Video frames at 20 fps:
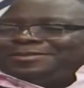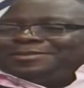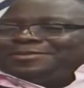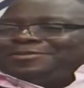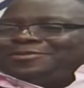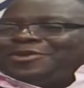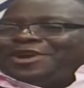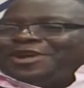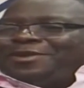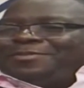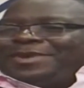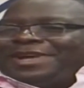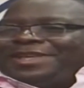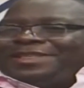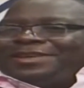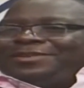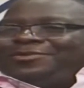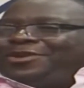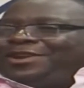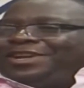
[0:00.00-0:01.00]
going by
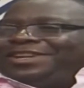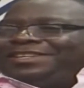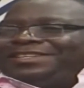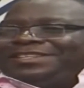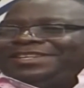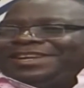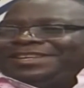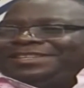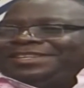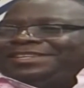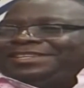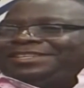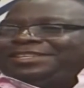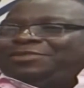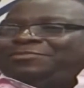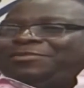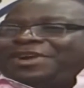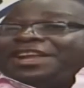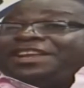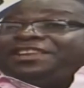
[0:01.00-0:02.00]
the golden share,
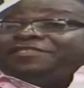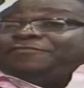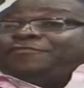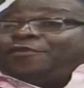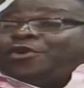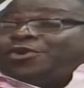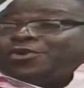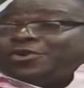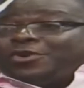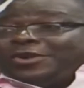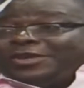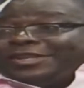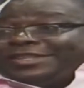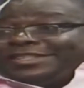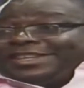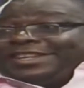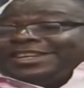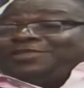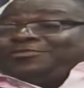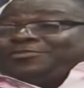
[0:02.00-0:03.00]
ZCCM can evoke
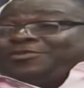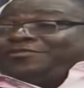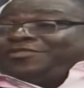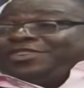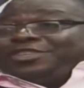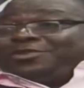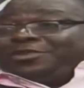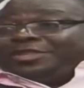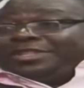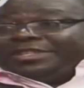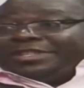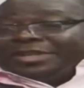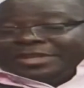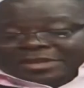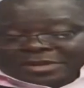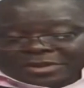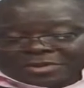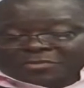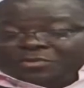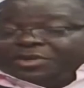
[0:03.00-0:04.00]
certain provisions
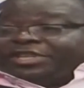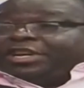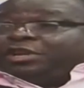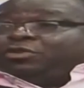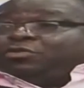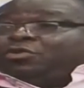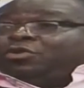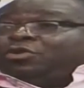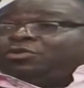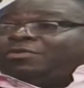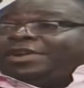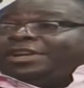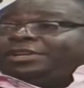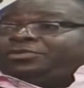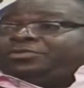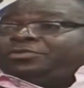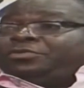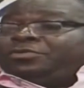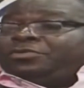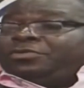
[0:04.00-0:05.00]
which I do not want
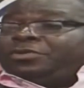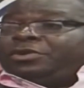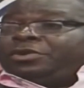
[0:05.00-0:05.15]
to